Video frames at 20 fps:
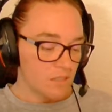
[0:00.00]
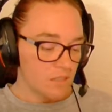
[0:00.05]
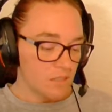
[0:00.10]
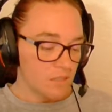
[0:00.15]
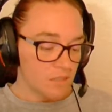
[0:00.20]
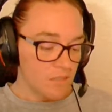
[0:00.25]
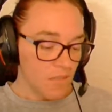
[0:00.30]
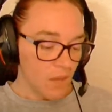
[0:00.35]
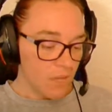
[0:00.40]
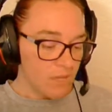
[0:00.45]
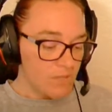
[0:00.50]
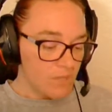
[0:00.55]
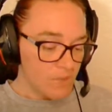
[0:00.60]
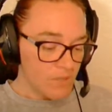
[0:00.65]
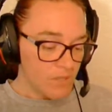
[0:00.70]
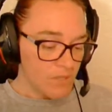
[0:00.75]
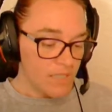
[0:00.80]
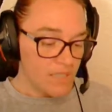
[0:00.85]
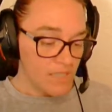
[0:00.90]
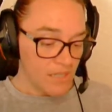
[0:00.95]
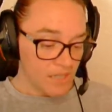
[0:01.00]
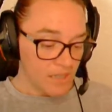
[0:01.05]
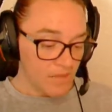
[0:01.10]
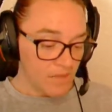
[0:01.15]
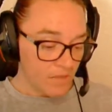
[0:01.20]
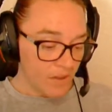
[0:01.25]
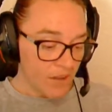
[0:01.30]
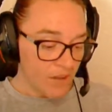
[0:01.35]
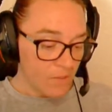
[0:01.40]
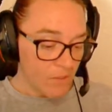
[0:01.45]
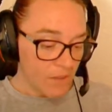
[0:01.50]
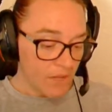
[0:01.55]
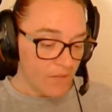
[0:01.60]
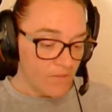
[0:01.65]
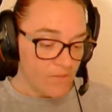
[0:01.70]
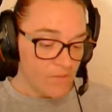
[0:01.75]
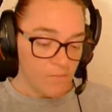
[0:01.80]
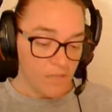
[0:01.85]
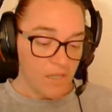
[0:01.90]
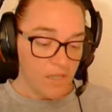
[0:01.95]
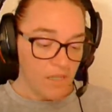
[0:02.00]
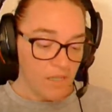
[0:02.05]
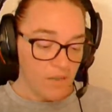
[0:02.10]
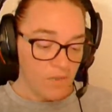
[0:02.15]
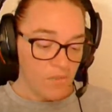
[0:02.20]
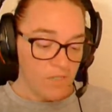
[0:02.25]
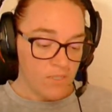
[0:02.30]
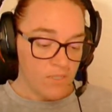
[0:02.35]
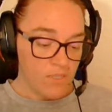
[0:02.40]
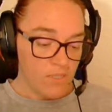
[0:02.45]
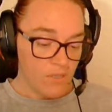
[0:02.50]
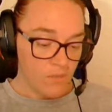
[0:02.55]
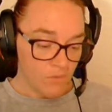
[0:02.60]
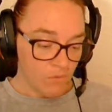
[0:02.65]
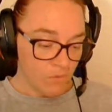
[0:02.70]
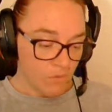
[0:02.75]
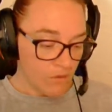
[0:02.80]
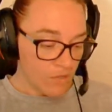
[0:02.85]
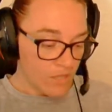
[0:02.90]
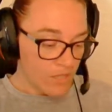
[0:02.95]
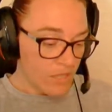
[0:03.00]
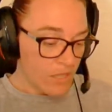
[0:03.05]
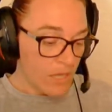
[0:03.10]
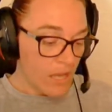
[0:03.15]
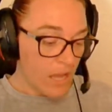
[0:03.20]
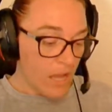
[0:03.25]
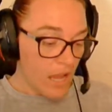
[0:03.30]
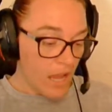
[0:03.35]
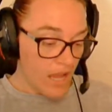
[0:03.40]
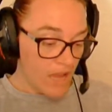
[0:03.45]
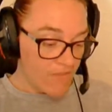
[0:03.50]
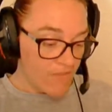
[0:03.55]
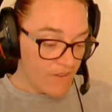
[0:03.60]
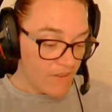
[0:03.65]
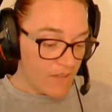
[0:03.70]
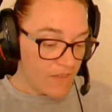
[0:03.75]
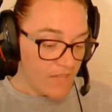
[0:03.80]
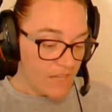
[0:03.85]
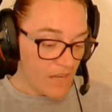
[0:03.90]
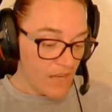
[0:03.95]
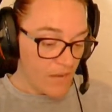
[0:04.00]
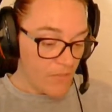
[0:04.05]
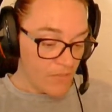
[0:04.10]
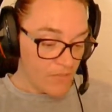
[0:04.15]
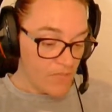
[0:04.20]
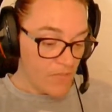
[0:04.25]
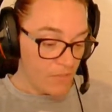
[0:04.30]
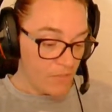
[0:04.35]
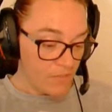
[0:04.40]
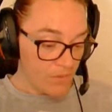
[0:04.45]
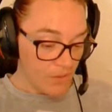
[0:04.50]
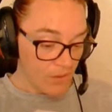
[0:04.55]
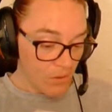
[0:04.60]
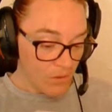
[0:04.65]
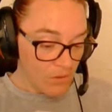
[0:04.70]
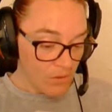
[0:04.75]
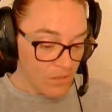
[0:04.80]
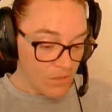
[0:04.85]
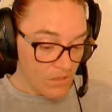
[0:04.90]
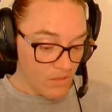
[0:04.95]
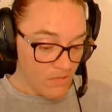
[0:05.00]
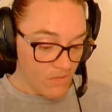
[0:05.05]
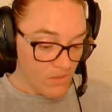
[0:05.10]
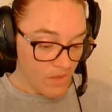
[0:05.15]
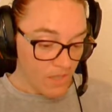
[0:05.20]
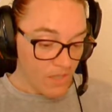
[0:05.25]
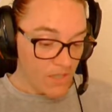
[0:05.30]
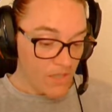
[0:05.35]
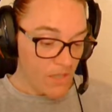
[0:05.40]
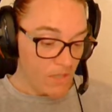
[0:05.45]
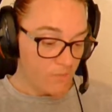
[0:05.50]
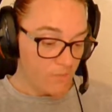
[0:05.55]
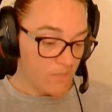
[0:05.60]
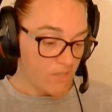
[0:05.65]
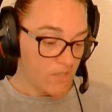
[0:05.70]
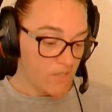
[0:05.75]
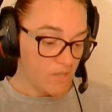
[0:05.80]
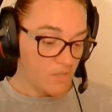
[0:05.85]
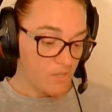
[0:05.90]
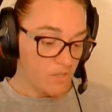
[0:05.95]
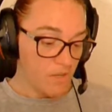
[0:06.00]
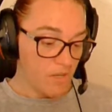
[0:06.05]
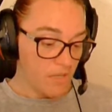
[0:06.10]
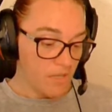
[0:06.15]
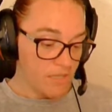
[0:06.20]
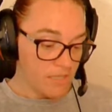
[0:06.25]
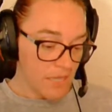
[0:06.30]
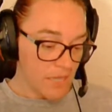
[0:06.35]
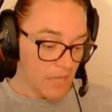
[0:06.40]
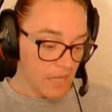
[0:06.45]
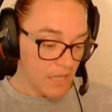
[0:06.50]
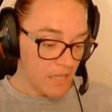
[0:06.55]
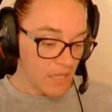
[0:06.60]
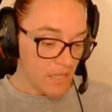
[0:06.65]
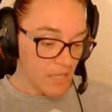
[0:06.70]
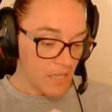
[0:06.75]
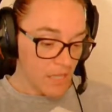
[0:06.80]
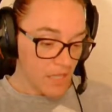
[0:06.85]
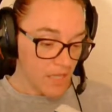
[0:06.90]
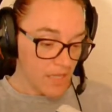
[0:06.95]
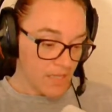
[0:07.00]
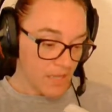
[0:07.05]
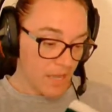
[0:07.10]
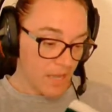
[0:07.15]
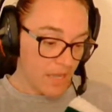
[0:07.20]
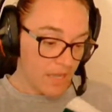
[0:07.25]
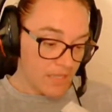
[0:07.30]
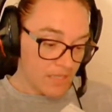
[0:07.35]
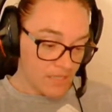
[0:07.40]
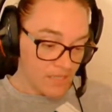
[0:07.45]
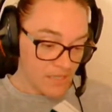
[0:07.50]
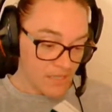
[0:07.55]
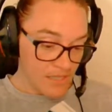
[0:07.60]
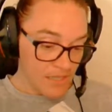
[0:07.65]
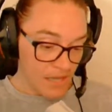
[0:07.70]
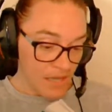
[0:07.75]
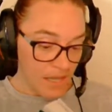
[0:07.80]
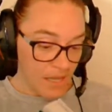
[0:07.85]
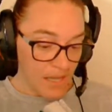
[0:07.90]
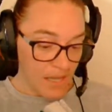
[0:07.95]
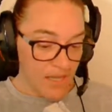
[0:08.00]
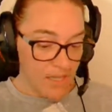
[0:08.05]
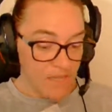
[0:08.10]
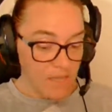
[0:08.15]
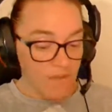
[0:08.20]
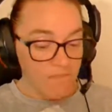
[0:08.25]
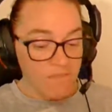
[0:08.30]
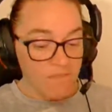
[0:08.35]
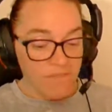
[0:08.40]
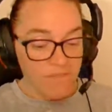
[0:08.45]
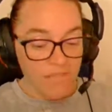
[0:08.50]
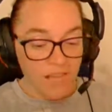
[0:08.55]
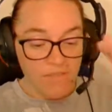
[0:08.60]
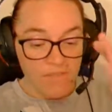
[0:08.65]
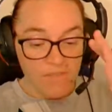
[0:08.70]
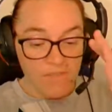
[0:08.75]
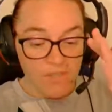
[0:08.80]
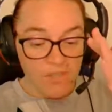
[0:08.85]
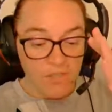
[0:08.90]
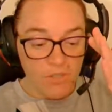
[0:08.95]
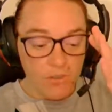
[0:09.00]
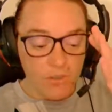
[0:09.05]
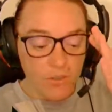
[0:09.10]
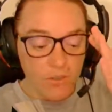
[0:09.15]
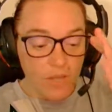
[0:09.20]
That was a pretty dignified way of speaking, wasn't it, Marilla? I felt that I was heaping coals of fire on Mrs. Barry's head. Diana and I had a lovely afternoon.